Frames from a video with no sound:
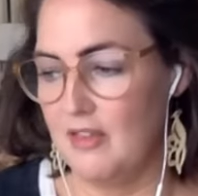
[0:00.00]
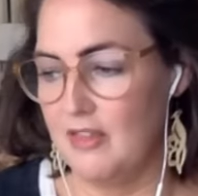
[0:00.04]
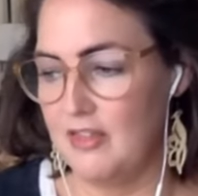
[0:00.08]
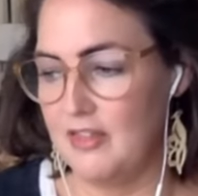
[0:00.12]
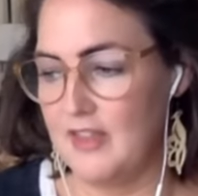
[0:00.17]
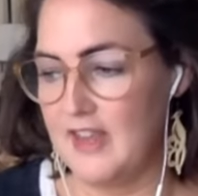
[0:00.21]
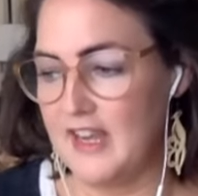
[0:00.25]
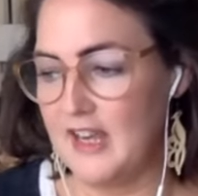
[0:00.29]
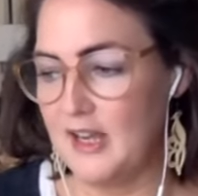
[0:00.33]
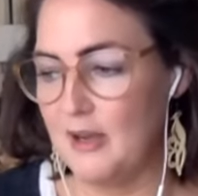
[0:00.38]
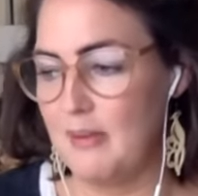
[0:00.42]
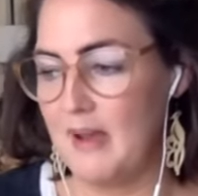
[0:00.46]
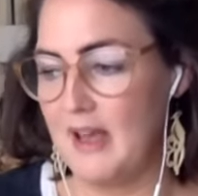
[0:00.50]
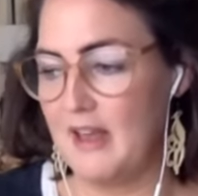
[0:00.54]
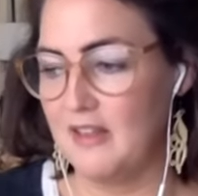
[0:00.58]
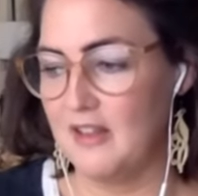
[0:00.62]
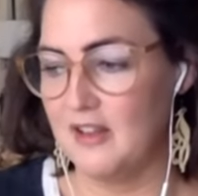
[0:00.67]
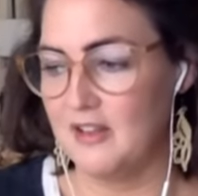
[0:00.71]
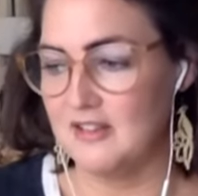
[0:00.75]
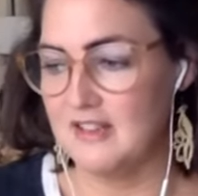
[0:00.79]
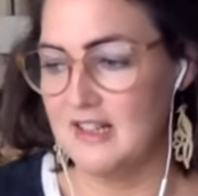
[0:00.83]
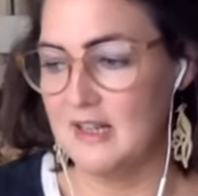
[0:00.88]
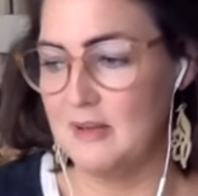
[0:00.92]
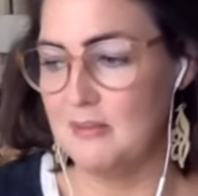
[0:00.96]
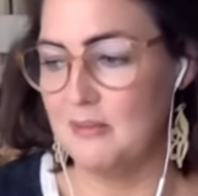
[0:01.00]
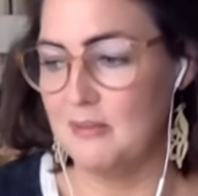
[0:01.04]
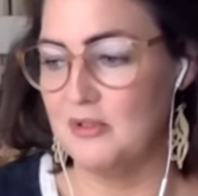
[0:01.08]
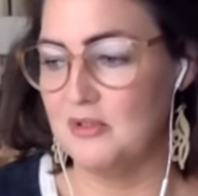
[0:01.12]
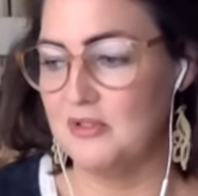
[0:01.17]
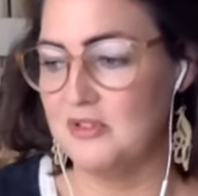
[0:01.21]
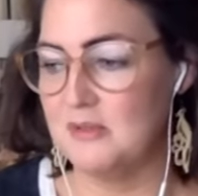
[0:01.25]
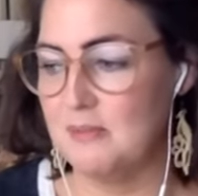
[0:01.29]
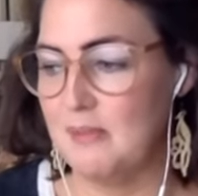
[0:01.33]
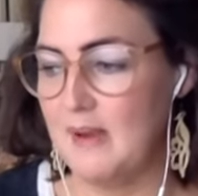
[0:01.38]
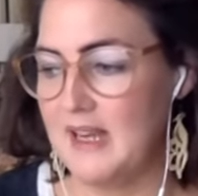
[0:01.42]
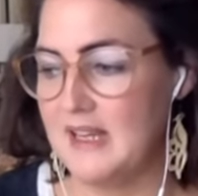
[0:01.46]
think about those
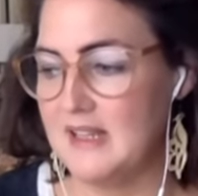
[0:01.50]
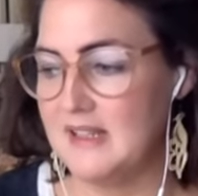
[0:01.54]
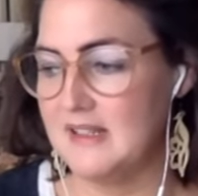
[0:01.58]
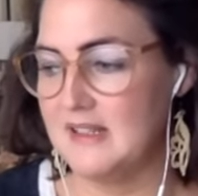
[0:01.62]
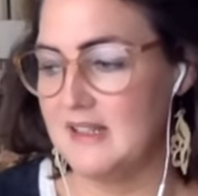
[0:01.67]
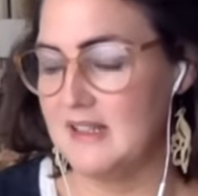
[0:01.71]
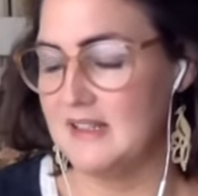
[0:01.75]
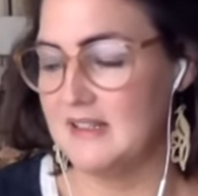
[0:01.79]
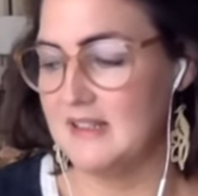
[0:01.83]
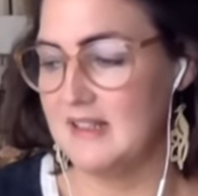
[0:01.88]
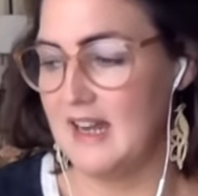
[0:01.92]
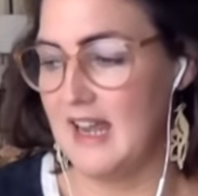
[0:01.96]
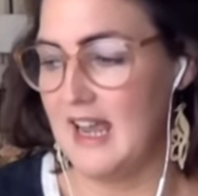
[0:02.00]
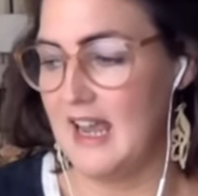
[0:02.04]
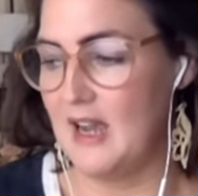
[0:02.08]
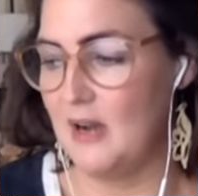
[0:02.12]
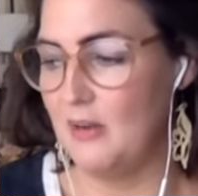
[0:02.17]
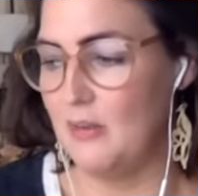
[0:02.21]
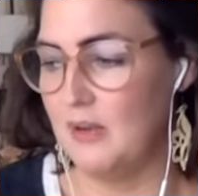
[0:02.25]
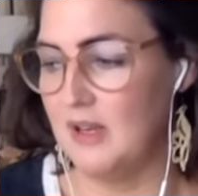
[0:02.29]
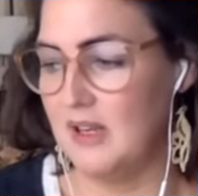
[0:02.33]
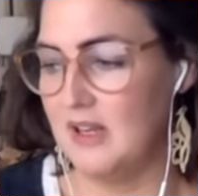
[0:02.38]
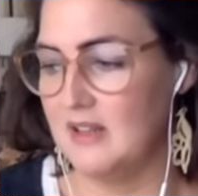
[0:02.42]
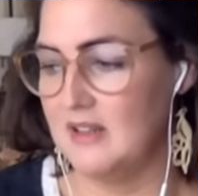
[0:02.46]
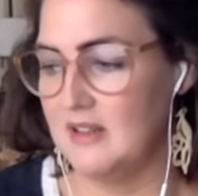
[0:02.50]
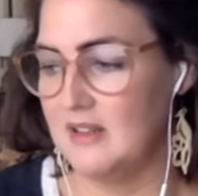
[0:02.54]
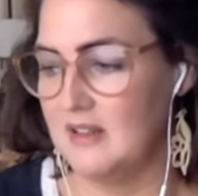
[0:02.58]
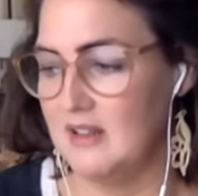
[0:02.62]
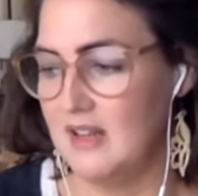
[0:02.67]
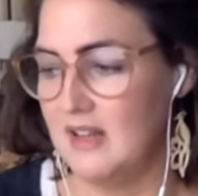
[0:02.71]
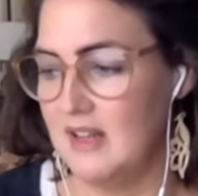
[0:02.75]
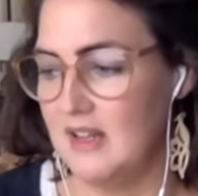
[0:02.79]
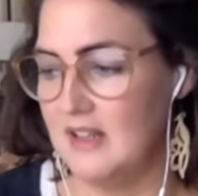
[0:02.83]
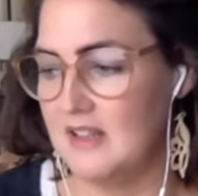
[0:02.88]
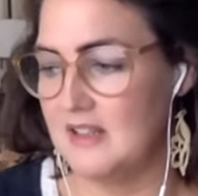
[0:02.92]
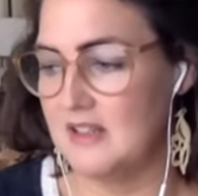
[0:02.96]
liminal spaces and how we
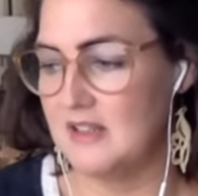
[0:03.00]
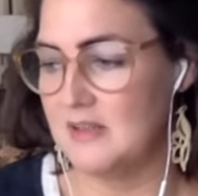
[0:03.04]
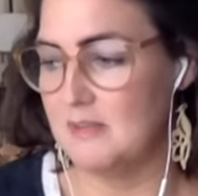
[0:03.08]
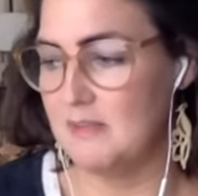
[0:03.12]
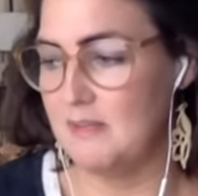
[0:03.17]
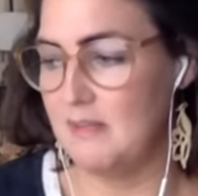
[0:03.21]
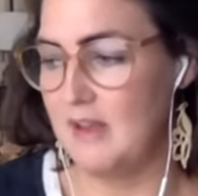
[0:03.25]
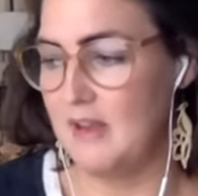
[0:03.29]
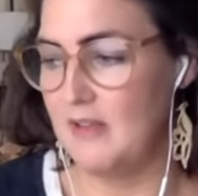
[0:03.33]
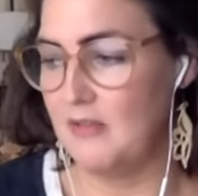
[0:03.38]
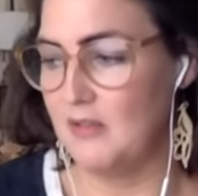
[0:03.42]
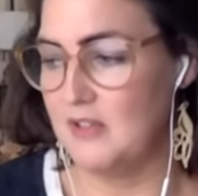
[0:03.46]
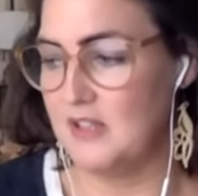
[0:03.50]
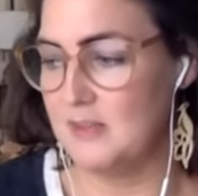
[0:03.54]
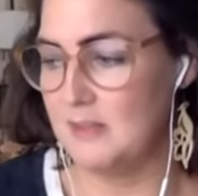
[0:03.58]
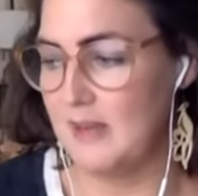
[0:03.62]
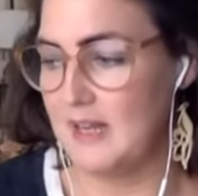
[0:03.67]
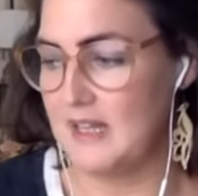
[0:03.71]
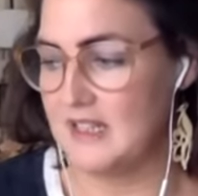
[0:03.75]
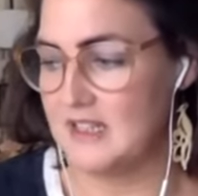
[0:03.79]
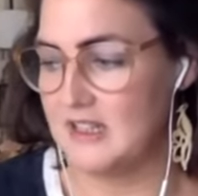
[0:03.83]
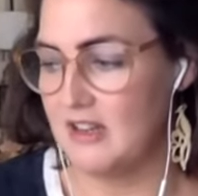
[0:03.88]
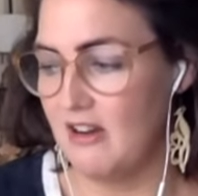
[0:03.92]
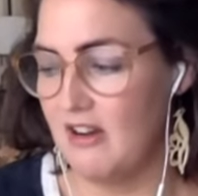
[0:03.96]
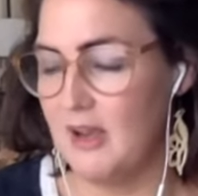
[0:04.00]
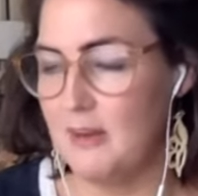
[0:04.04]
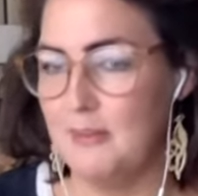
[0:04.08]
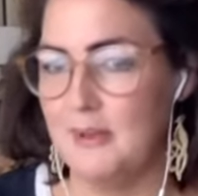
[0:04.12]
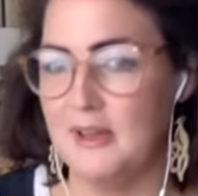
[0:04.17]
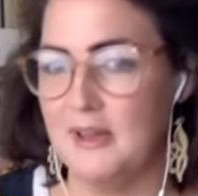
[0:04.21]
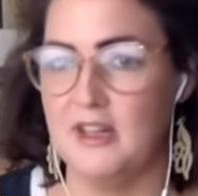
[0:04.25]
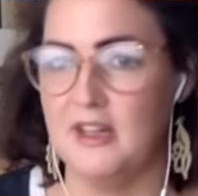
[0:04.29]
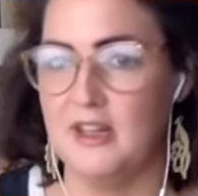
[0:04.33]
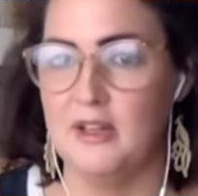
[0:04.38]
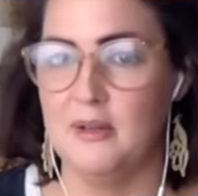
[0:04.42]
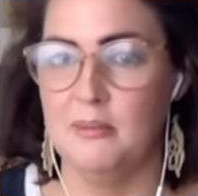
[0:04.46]
can if we spend
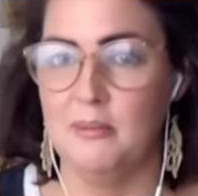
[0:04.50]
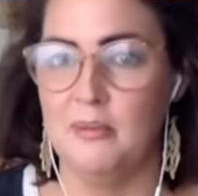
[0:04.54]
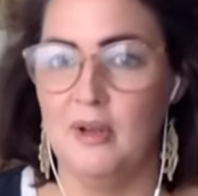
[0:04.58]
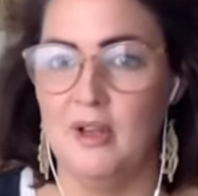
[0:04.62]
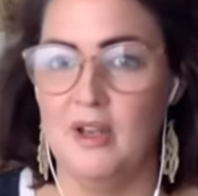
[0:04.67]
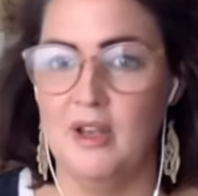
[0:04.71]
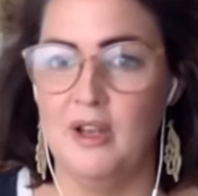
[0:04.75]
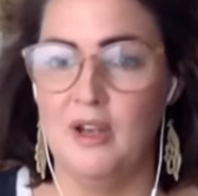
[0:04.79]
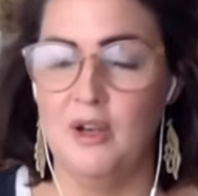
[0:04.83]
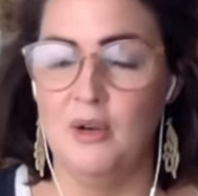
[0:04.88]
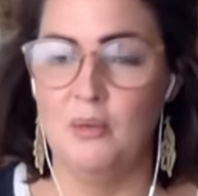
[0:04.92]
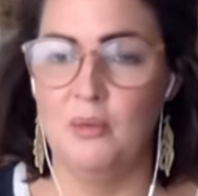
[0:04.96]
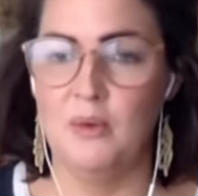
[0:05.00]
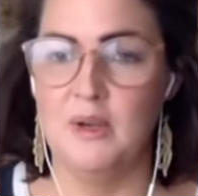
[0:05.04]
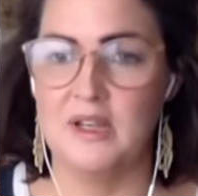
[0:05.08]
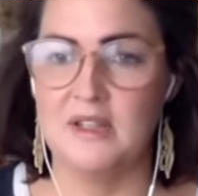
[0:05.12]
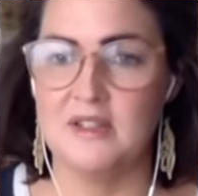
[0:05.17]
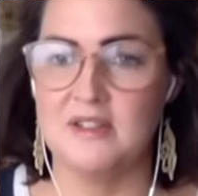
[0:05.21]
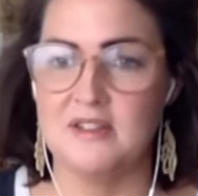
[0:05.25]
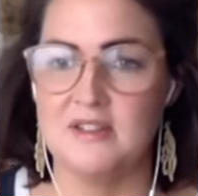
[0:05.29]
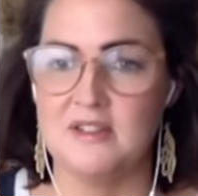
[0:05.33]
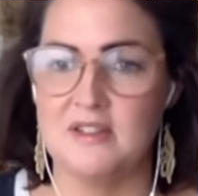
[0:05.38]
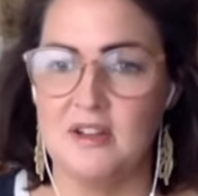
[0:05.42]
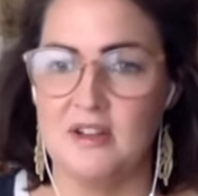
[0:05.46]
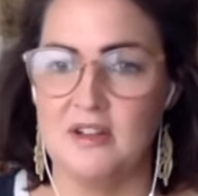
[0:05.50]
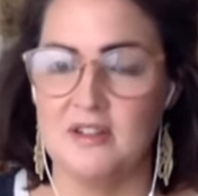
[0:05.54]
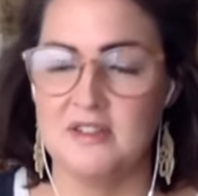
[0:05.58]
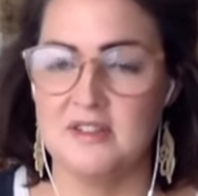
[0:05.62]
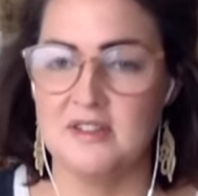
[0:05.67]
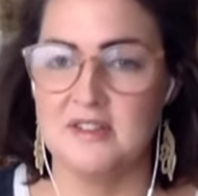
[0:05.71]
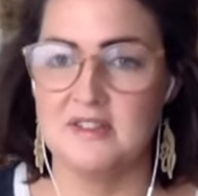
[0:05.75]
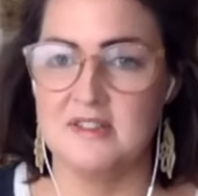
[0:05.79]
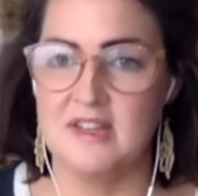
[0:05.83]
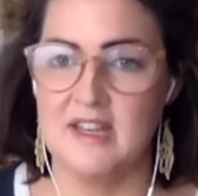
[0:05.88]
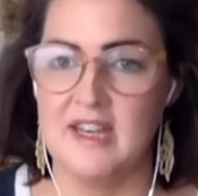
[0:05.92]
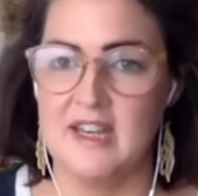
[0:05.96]
time in them we can start
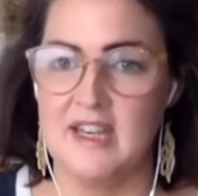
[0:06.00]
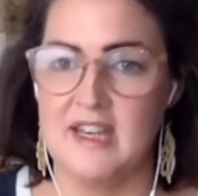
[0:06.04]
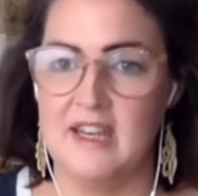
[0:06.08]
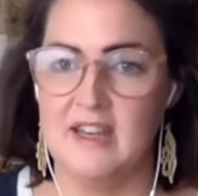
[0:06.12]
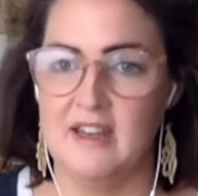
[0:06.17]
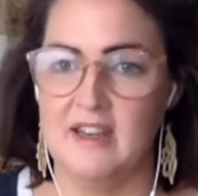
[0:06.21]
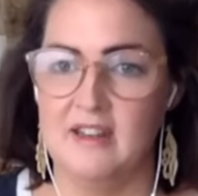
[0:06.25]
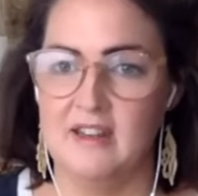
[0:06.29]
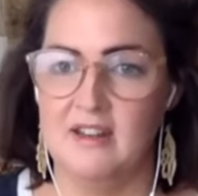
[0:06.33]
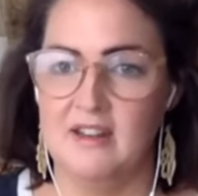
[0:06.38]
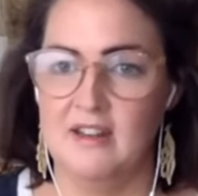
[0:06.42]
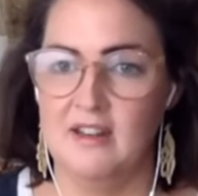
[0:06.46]
to see